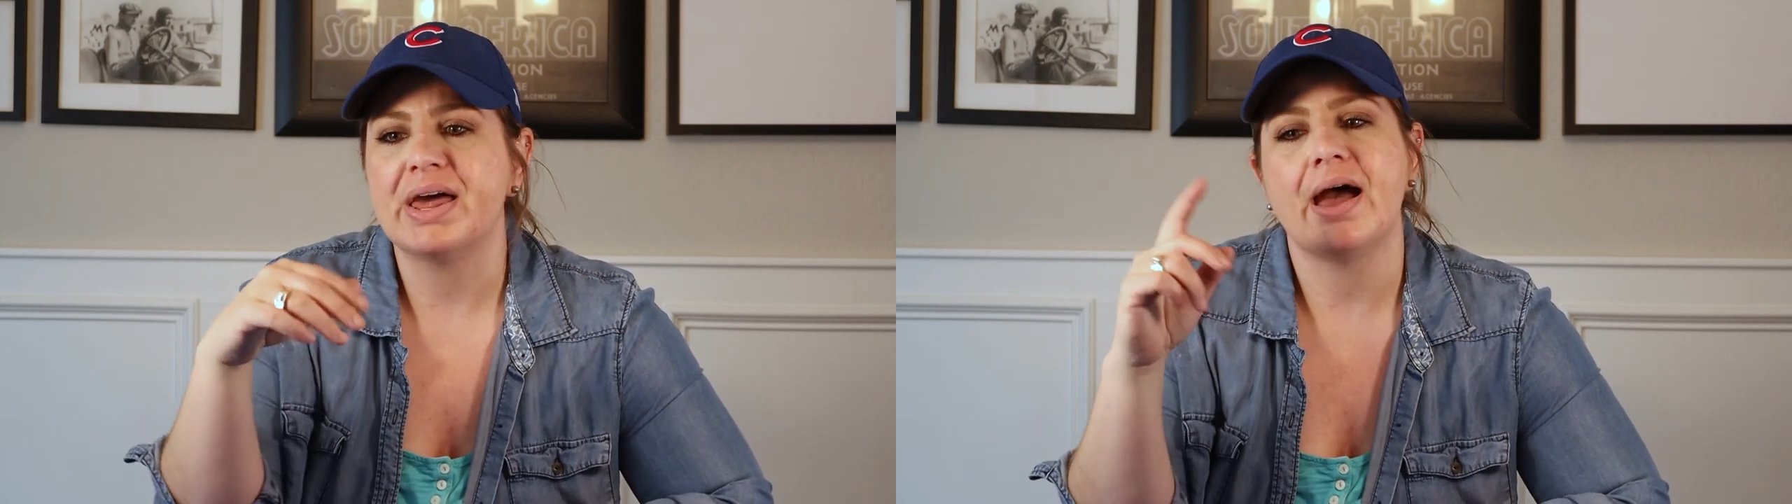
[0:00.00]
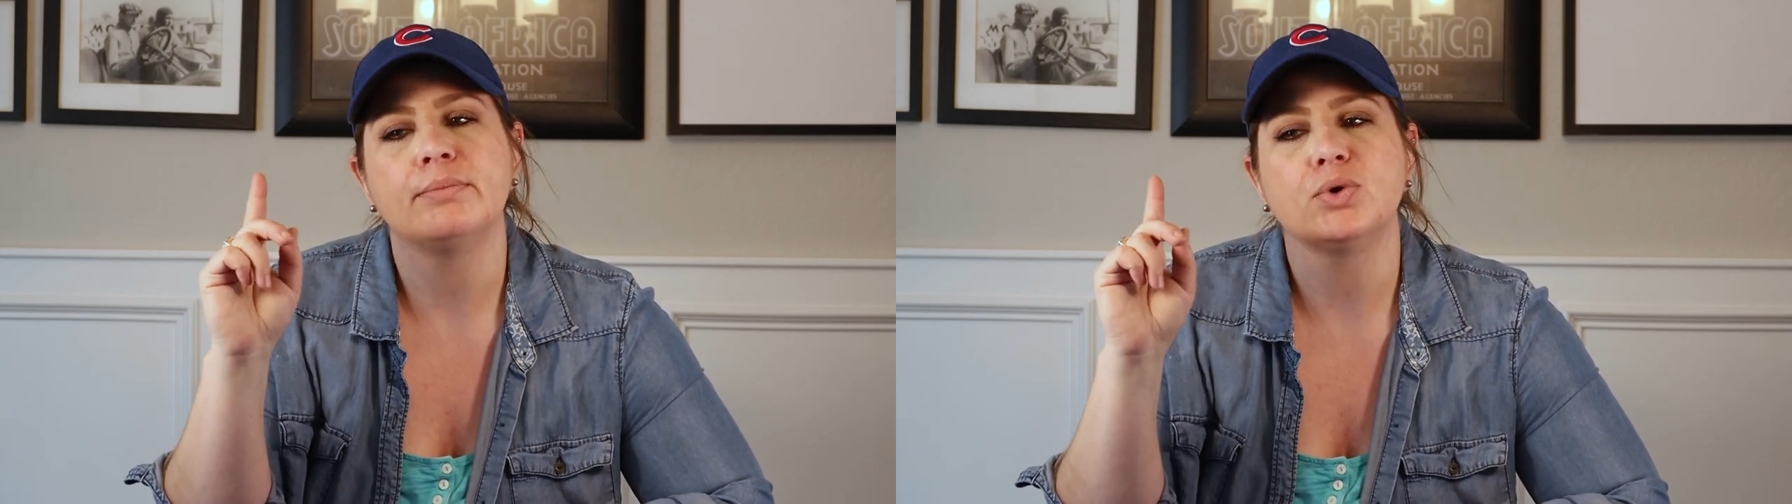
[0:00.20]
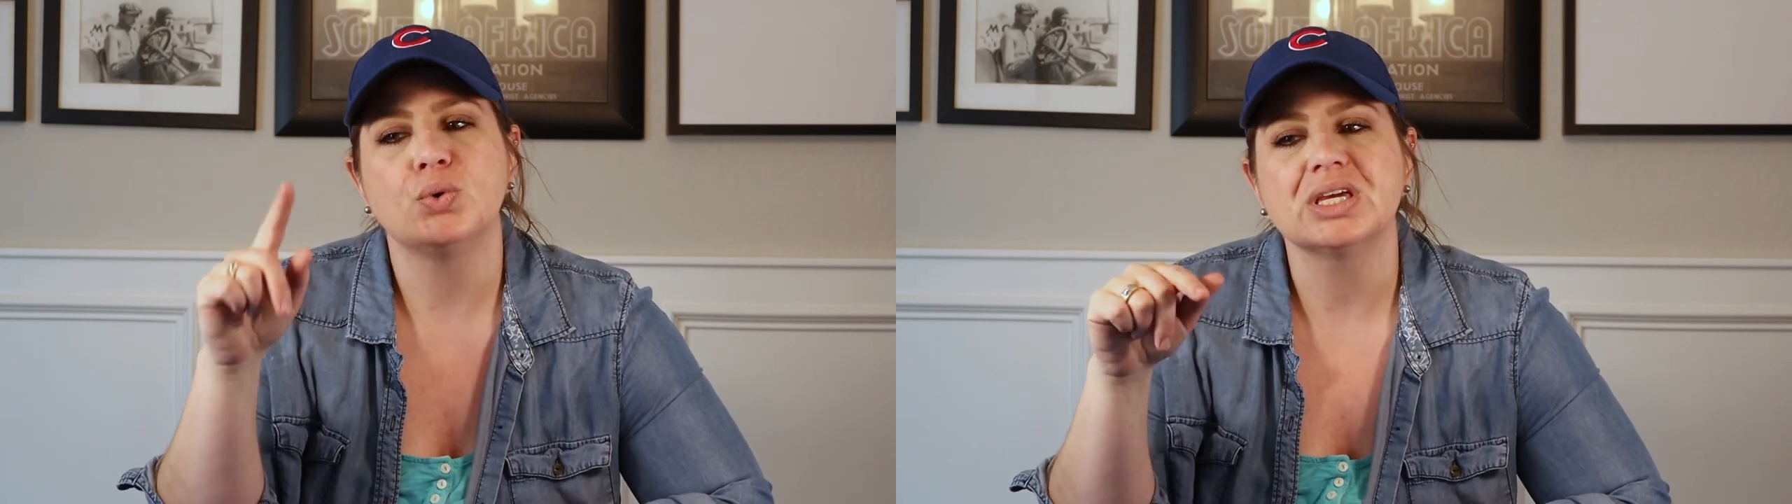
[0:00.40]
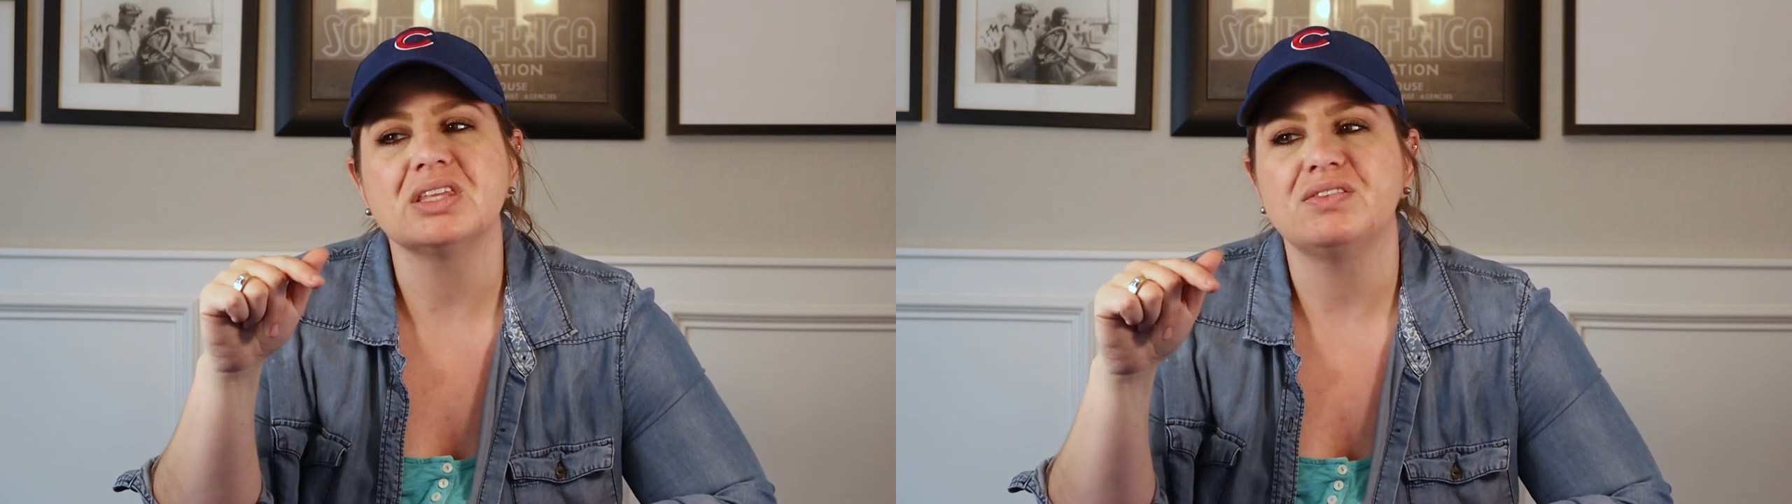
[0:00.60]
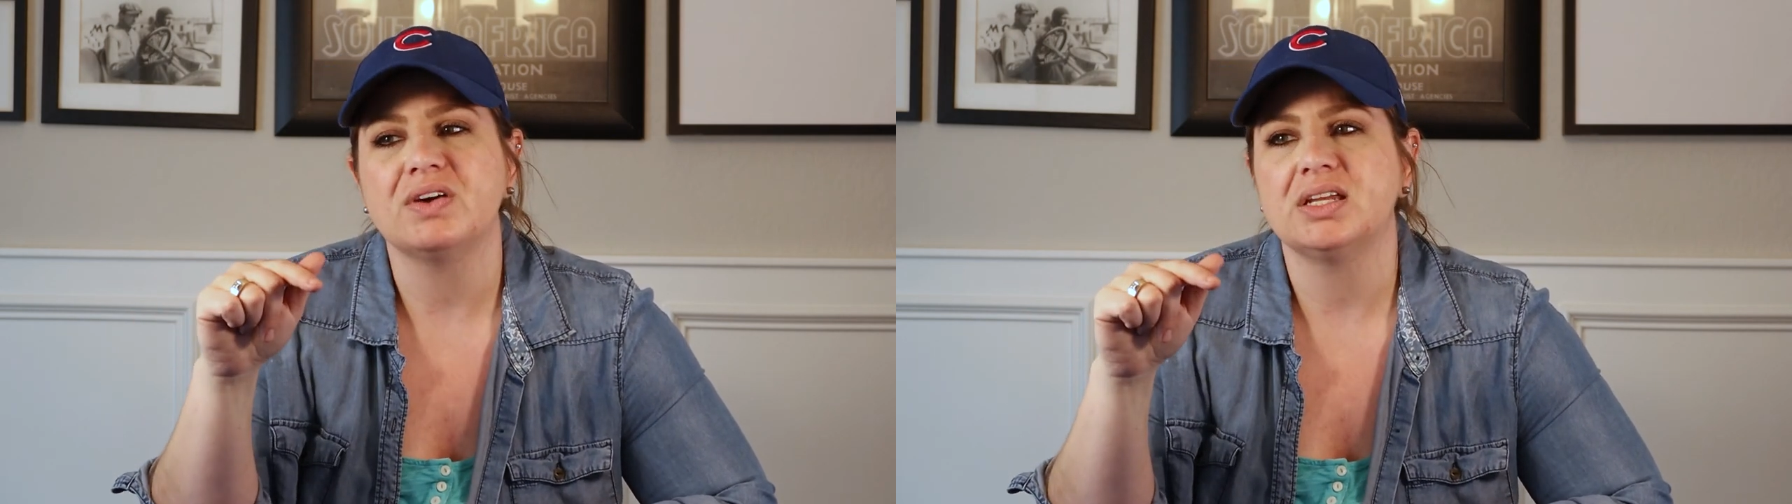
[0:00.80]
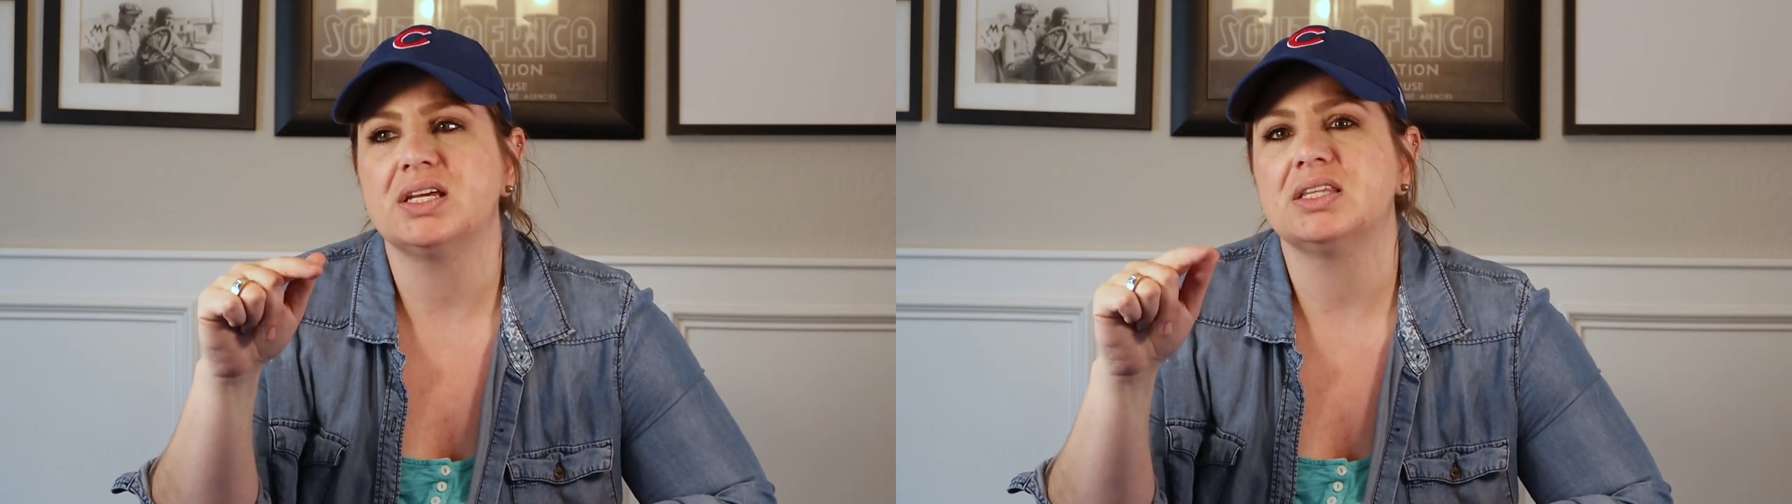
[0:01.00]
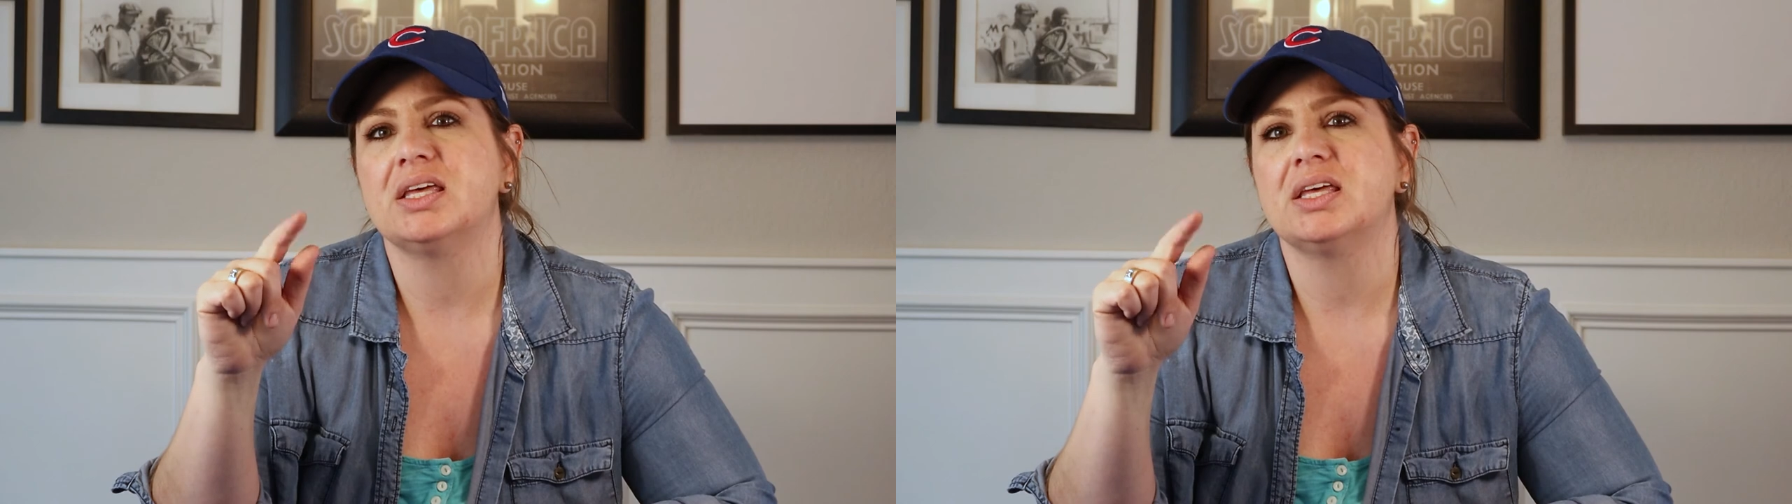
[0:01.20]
but I'm quickly finding